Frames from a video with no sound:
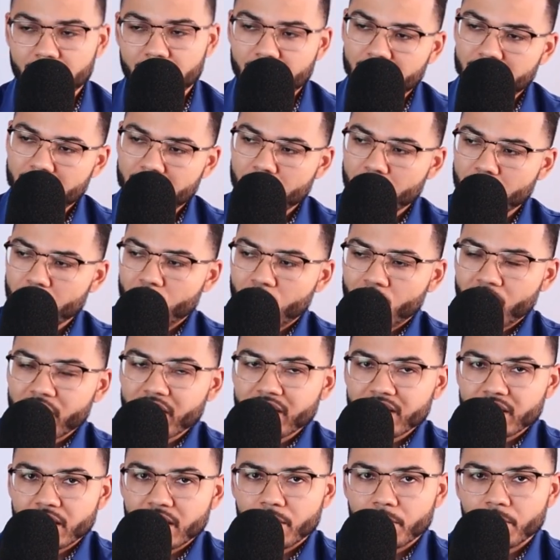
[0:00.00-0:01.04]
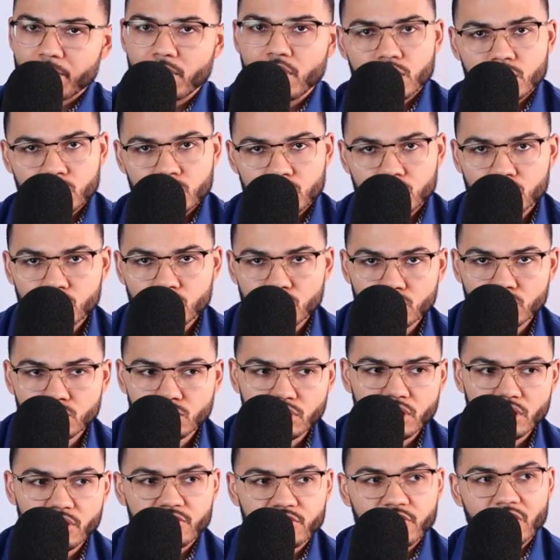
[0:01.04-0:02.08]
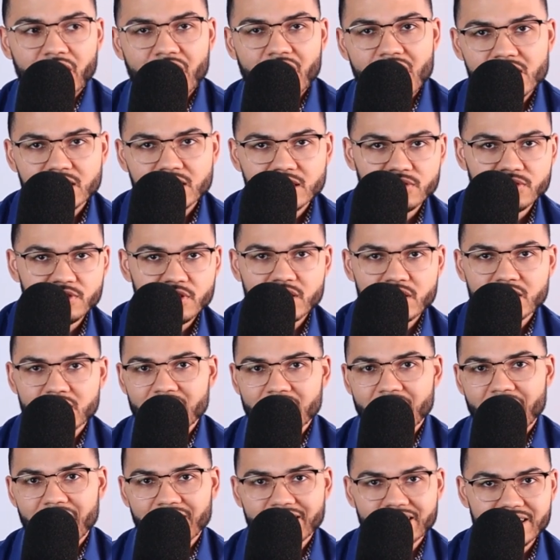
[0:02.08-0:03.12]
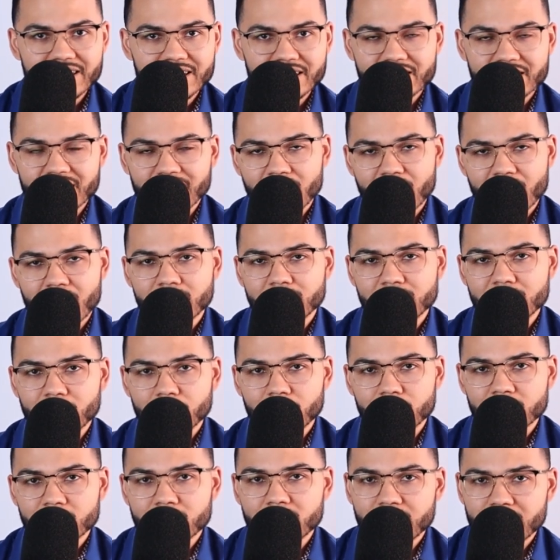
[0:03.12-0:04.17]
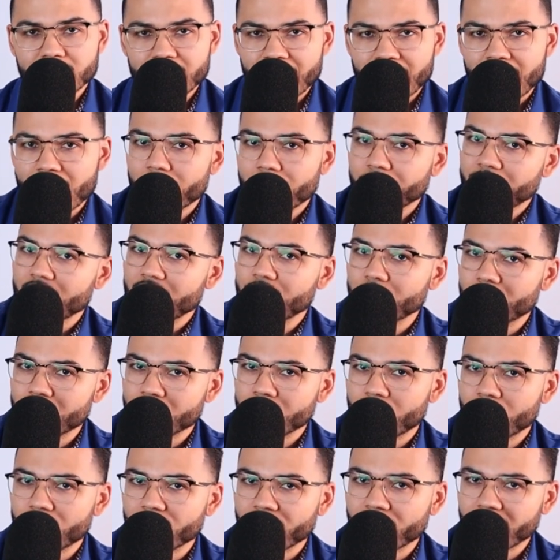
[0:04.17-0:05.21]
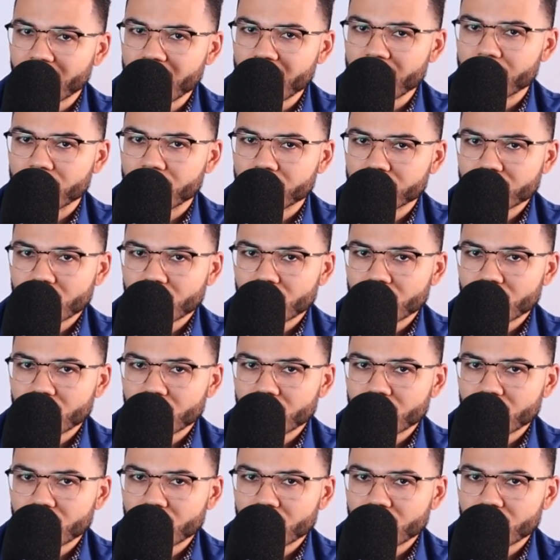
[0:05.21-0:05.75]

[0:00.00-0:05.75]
and then bring them to the philosophies and ideas and concepts that I'm teaching over here